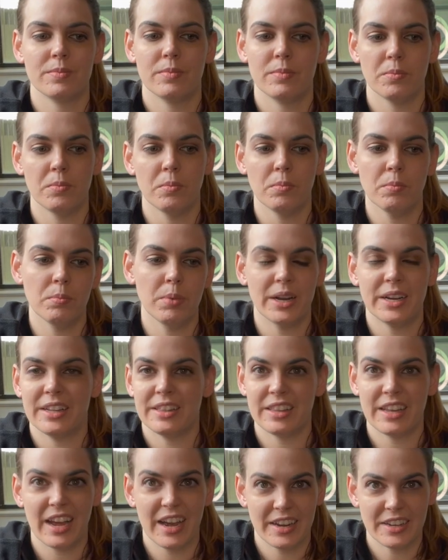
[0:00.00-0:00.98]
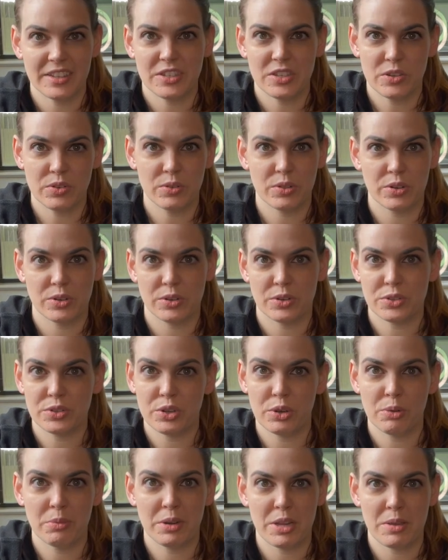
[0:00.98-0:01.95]
But in the I C U, there are
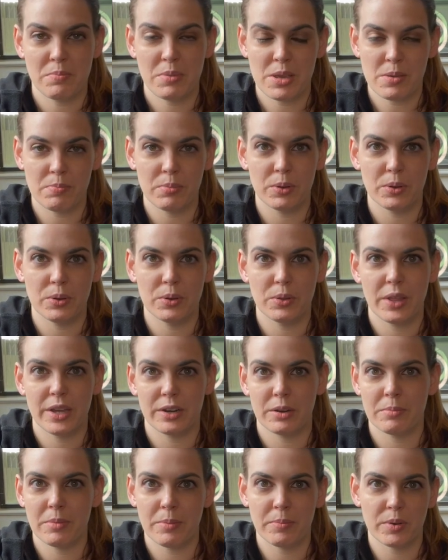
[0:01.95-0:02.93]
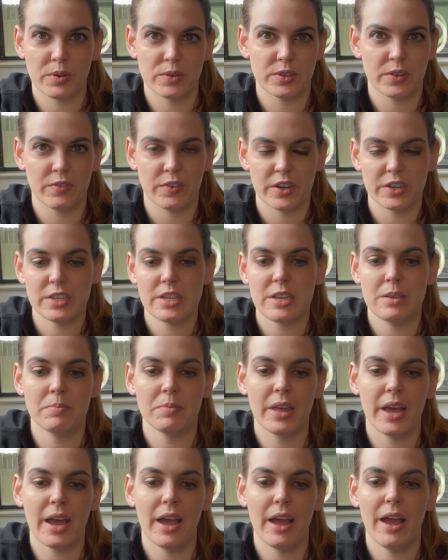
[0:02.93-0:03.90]
so many people that are members of our
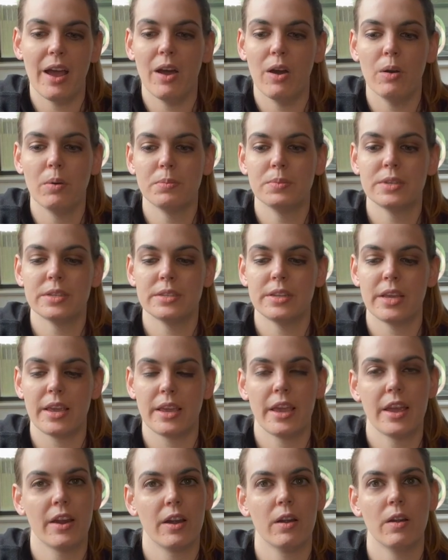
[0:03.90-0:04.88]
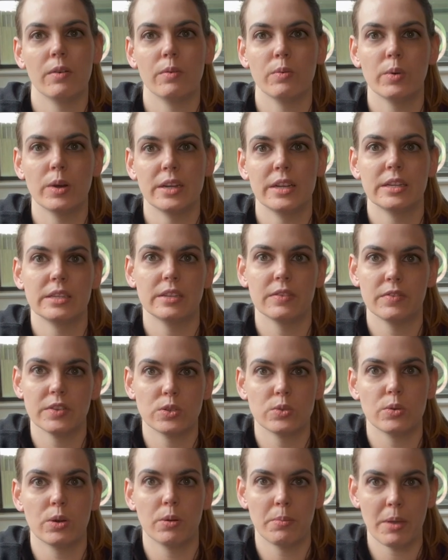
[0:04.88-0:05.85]
team that help to take care of one
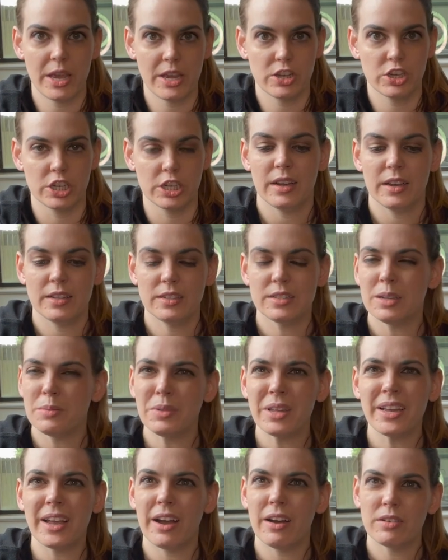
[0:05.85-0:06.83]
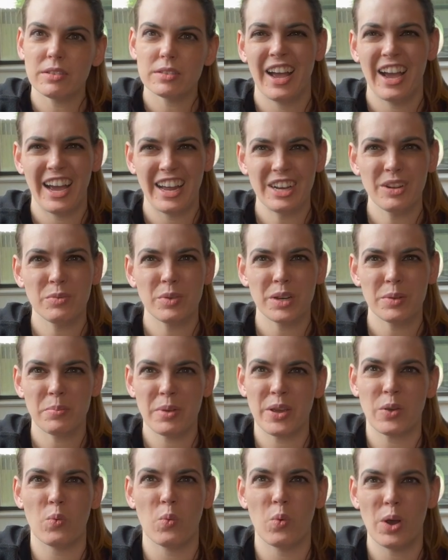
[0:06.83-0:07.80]
individual patient. And something else, I didn't want to
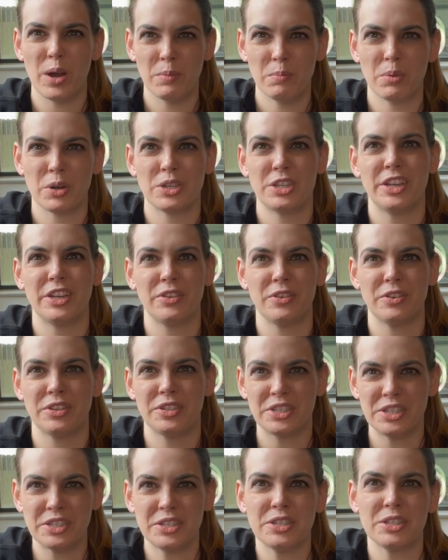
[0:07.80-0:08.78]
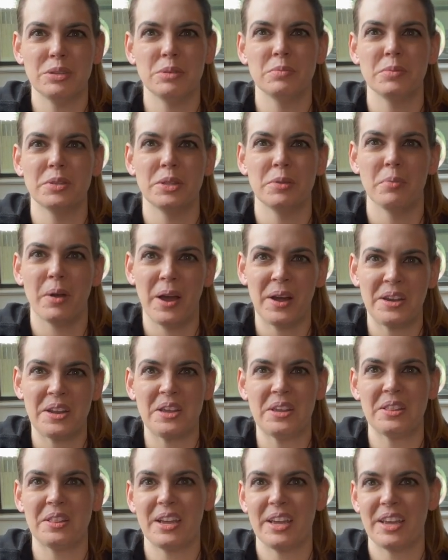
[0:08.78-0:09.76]
pick one particular system in the
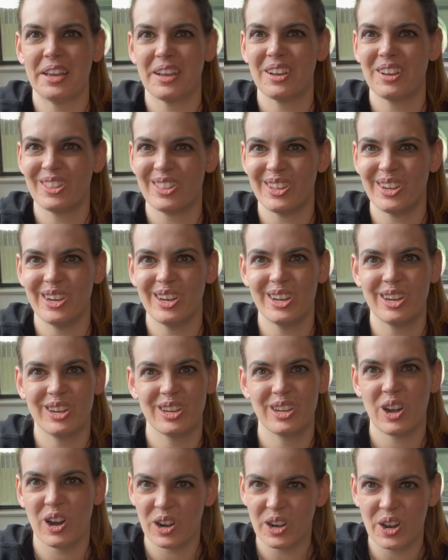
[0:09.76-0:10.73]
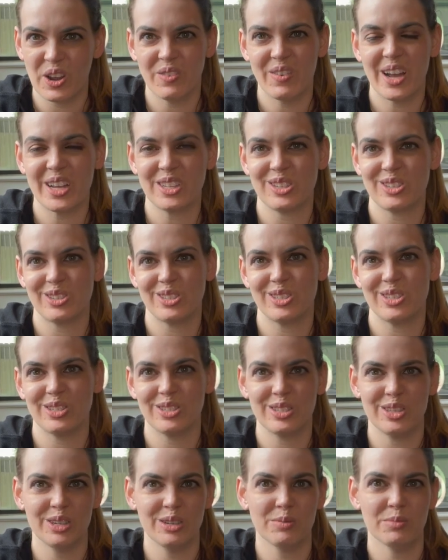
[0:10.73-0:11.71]
body, like the cardiovascular
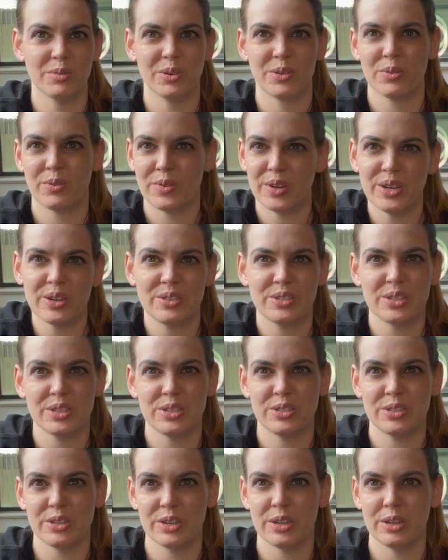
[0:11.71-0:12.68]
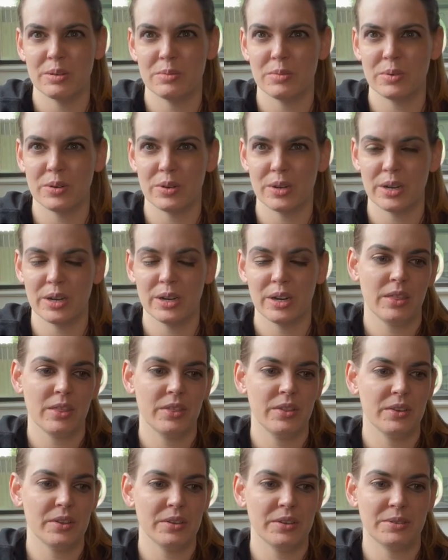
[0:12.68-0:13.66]
system or the renal system or
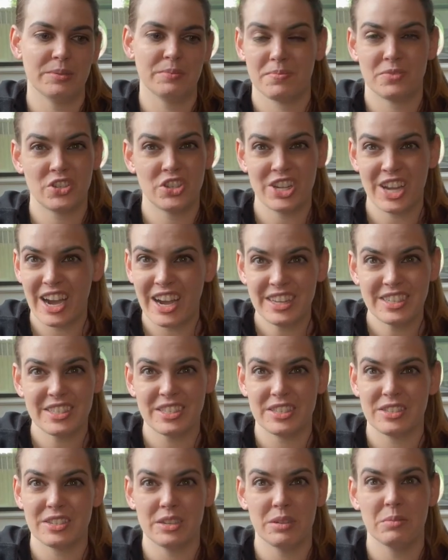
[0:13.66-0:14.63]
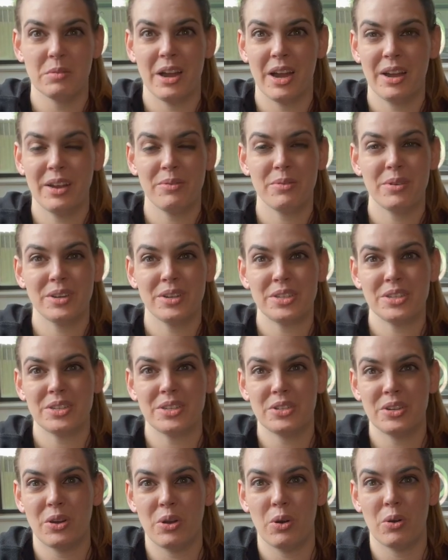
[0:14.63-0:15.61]
the G I system. I wanted
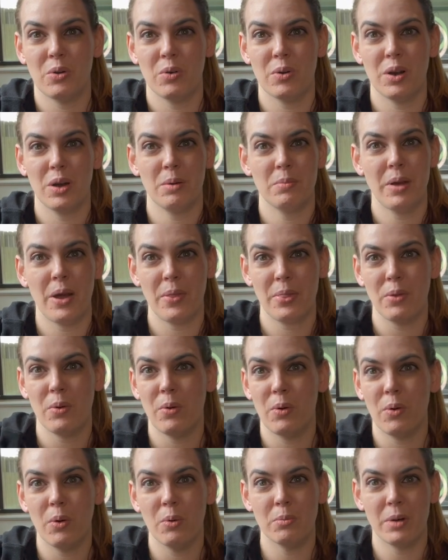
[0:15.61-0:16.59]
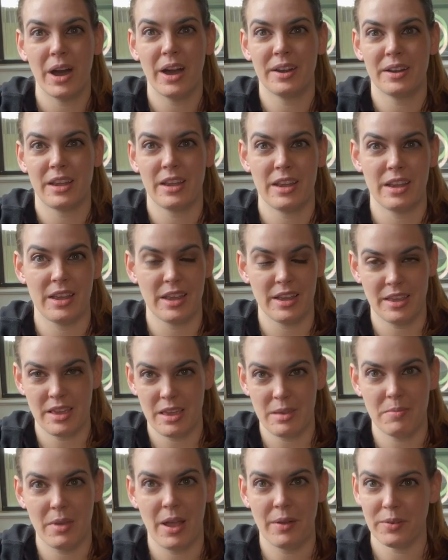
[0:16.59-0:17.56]
to know about the whole body and
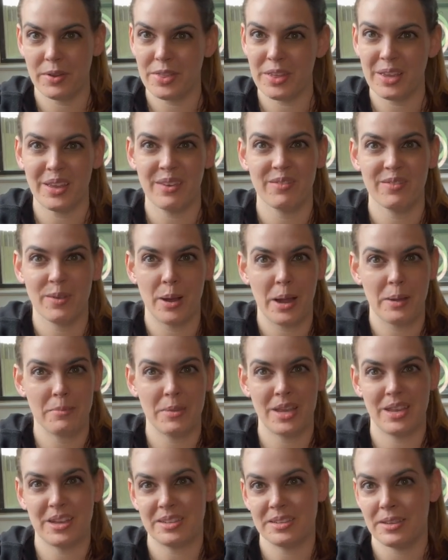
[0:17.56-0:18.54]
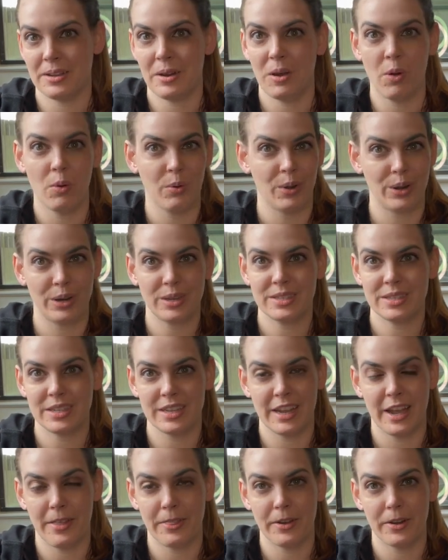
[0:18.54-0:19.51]
keep everything in mind because it all works
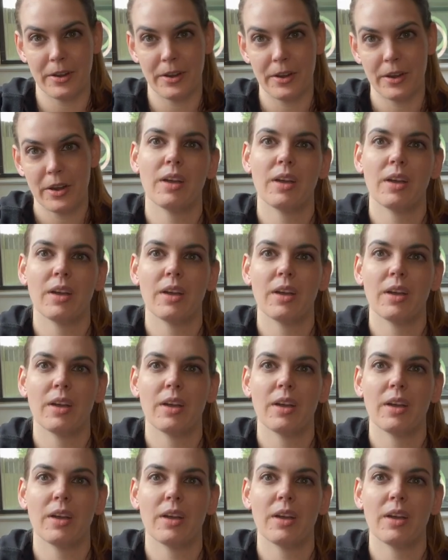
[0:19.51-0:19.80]
together.